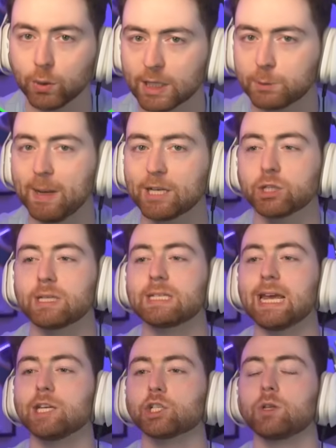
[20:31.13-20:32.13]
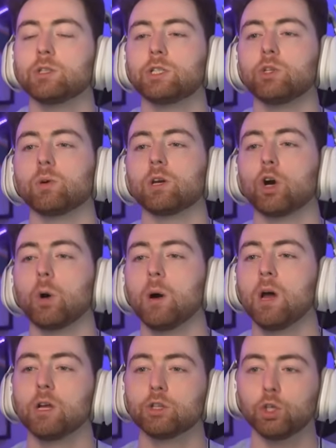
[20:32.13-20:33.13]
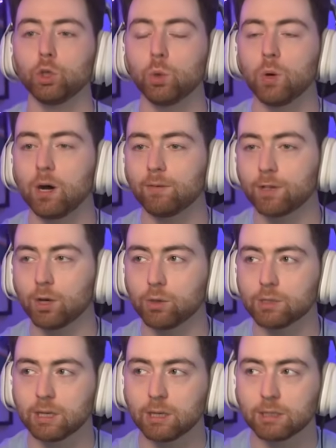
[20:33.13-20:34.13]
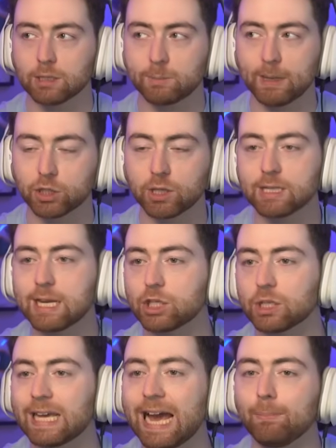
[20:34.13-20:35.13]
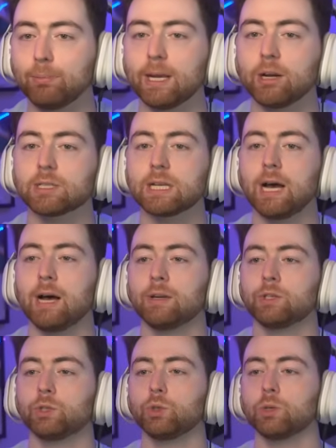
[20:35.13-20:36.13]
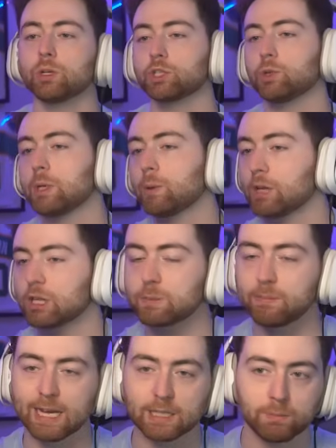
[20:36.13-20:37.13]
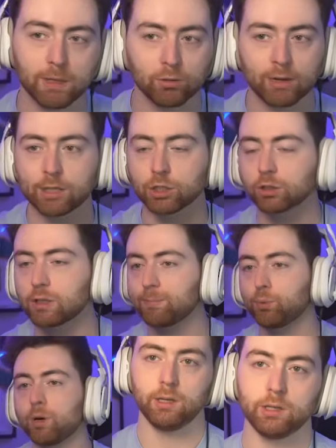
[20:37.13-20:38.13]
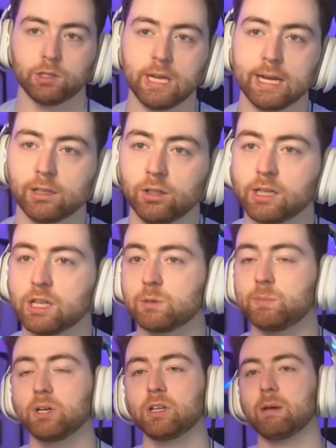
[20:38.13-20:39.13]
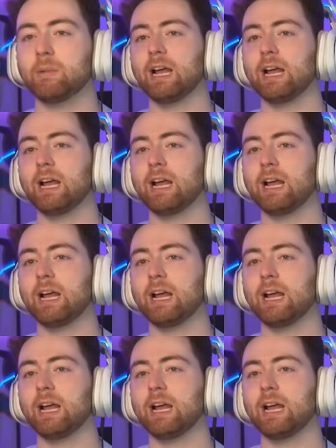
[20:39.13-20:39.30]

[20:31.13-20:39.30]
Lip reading: specialization, so you can go 2 of those specialization cap breakers onto your shooting, whether that's mid-range or 3-point. Just taking a look at this build, I mean, I